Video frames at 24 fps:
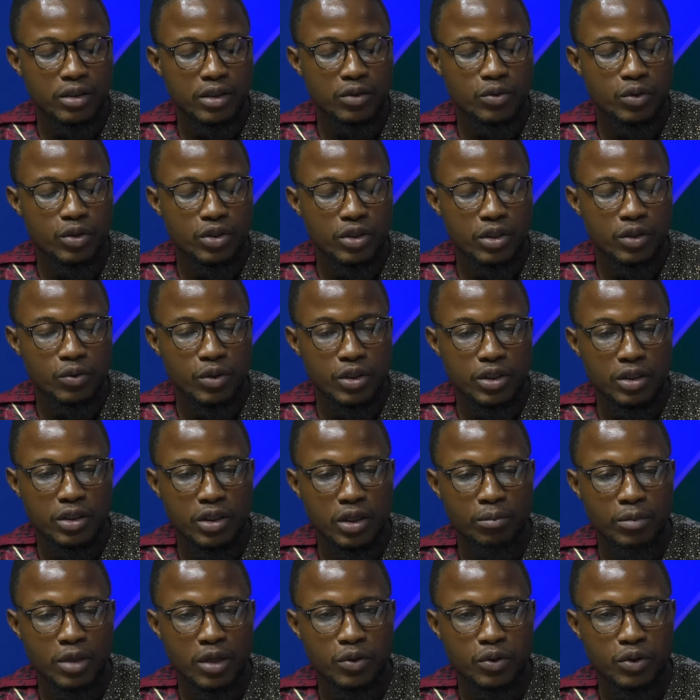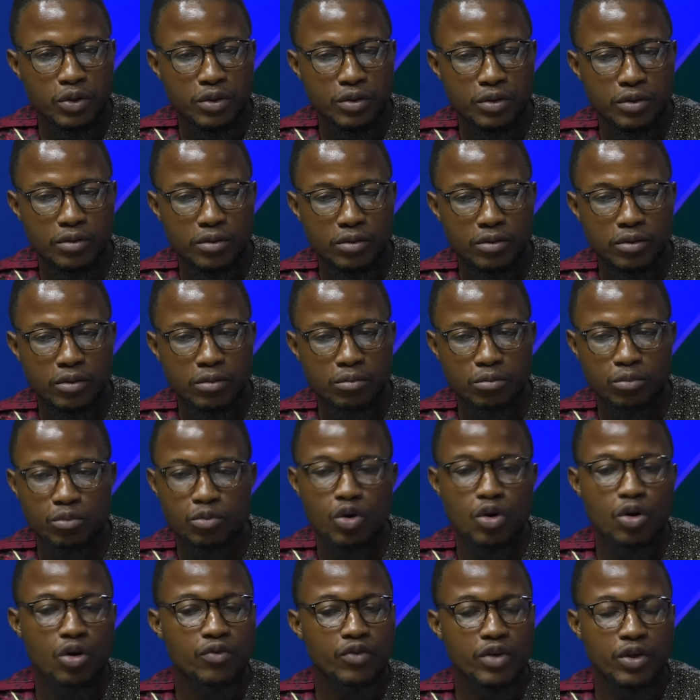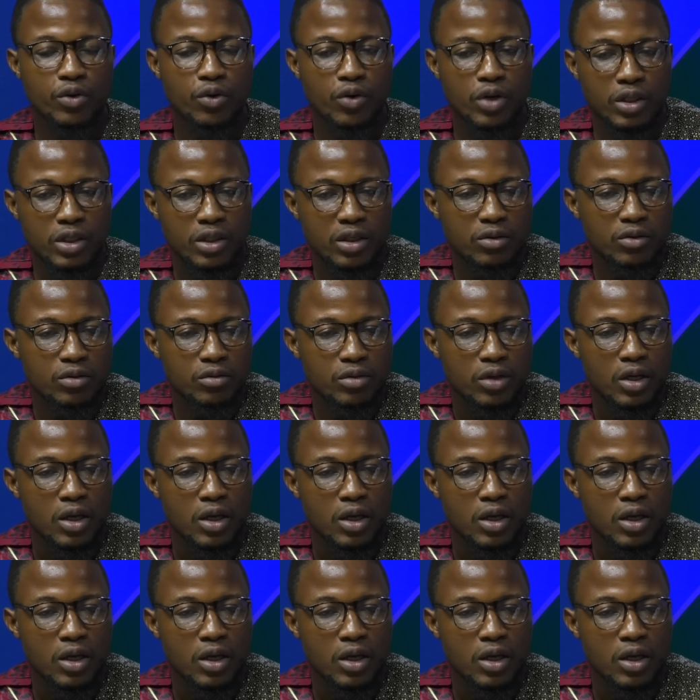it was it wasn't about more of the content